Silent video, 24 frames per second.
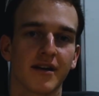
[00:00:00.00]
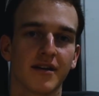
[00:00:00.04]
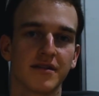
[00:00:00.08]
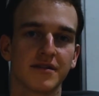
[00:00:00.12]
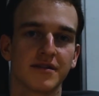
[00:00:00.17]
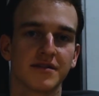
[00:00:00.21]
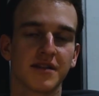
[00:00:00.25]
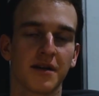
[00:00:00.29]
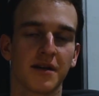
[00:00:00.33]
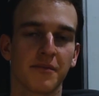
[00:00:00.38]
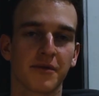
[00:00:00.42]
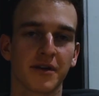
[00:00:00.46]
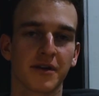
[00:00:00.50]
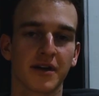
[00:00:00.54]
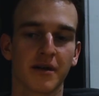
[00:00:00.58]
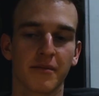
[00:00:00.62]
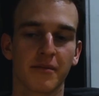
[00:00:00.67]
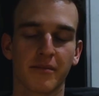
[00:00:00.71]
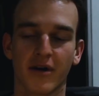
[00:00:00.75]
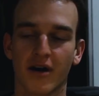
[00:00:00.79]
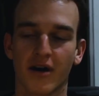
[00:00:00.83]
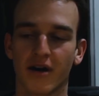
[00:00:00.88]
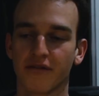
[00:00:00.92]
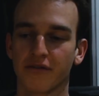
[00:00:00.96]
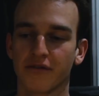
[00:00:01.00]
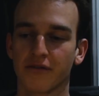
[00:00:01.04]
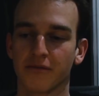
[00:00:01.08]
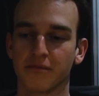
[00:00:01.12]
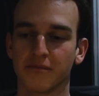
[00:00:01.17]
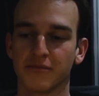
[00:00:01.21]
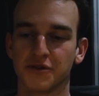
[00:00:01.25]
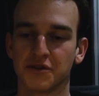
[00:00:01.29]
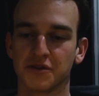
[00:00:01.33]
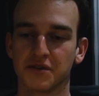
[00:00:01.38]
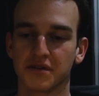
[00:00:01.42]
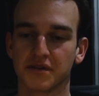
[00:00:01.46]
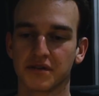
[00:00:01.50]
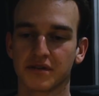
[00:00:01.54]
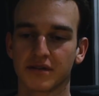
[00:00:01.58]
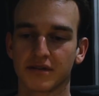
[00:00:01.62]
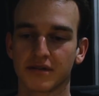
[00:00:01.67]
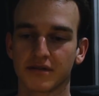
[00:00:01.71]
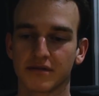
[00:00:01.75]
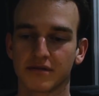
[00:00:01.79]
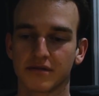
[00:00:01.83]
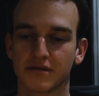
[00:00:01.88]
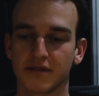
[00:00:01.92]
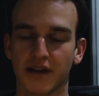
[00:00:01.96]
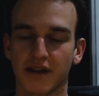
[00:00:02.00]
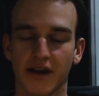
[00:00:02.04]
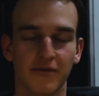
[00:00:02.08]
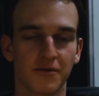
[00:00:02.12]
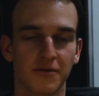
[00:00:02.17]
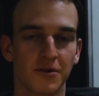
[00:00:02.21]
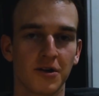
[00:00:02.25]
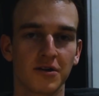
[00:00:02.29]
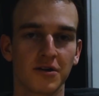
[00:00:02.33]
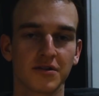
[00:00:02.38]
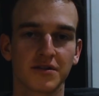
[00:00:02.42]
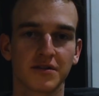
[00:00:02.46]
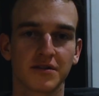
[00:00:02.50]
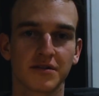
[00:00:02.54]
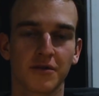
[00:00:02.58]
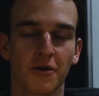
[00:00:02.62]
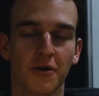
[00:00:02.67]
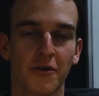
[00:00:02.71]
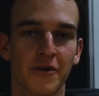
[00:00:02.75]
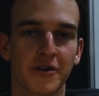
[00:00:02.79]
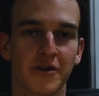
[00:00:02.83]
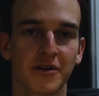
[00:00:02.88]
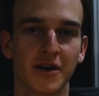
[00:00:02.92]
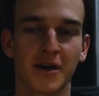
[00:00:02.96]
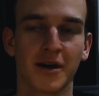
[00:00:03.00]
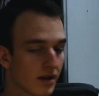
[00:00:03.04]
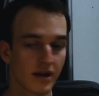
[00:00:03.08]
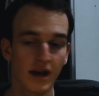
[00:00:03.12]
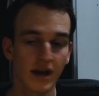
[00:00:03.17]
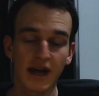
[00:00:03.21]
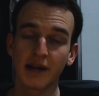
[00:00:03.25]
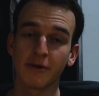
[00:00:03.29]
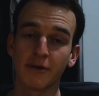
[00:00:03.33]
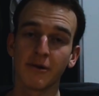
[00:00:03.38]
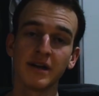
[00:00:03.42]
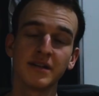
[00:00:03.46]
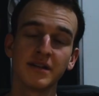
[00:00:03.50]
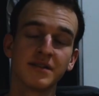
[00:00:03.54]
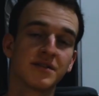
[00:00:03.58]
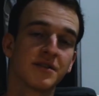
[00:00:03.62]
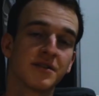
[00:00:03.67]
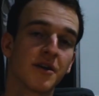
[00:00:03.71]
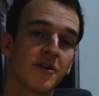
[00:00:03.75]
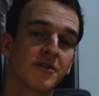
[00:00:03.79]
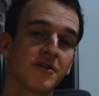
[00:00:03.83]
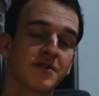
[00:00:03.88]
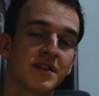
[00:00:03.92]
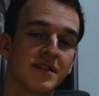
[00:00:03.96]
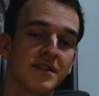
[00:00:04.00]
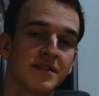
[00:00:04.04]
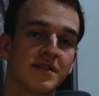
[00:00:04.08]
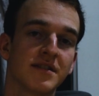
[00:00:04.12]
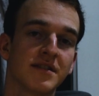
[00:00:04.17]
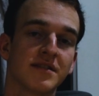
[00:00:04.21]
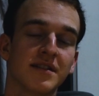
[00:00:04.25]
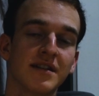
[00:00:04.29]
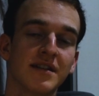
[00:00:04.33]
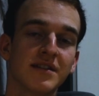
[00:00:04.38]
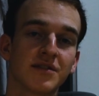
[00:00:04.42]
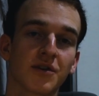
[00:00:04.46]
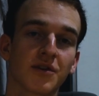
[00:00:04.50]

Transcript: something apart from just devlogs all the time. Anyway, so since this is a